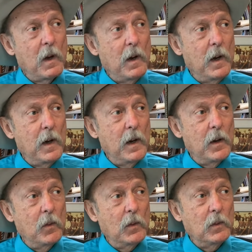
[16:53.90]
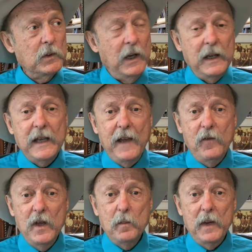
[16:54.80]
Teddy
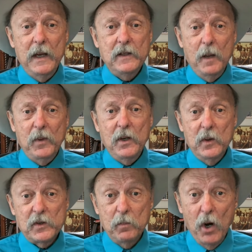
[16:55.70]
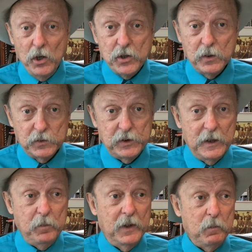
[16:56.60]
gave him a deputy U.S.
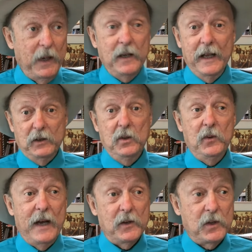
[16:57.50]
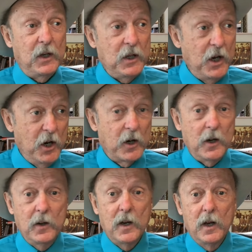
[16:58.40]
marshalship that paid like $2,000 a
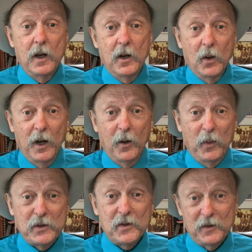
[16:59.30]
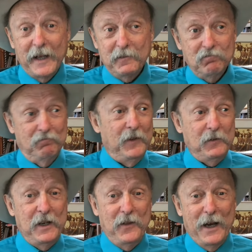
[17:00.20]
year, which is like
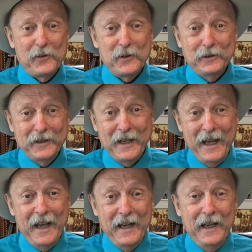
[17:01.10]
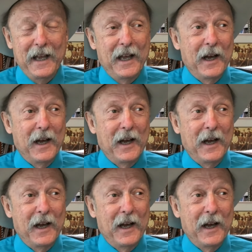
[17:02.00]
$50,000 today.